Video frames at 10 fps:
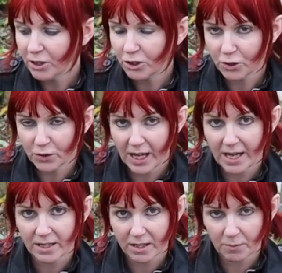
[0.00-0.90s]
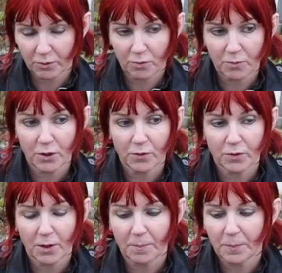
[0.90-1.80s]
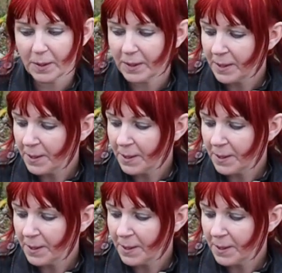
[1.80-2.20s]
Do take them and remove them, but